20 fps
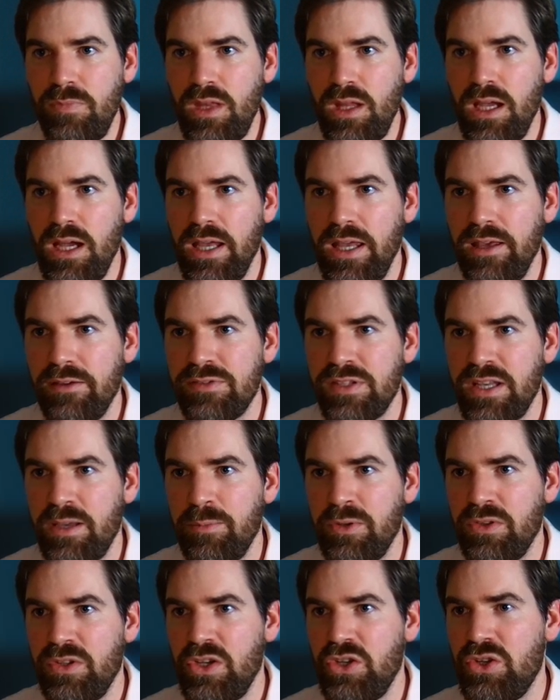I have
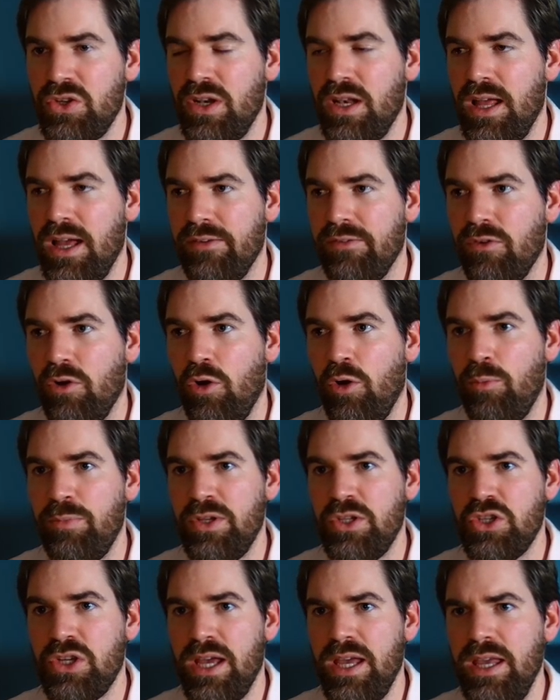segmentation live
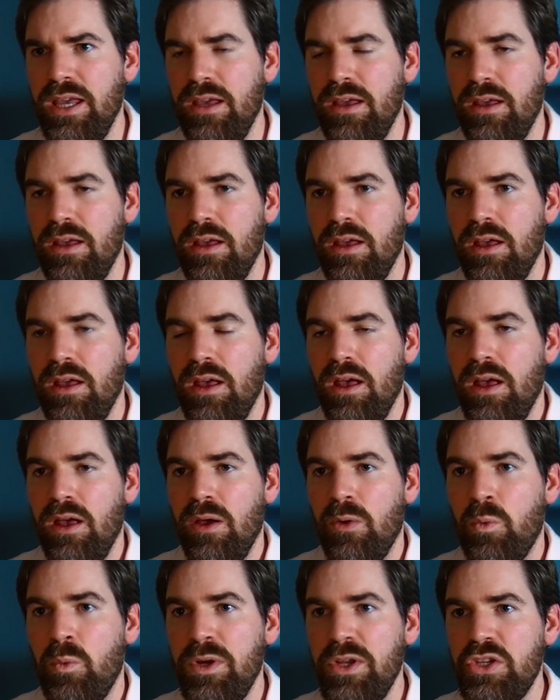obj,
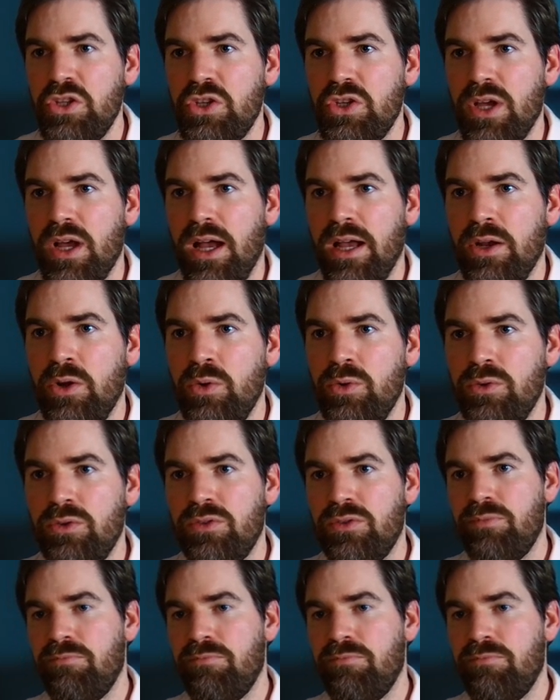which I could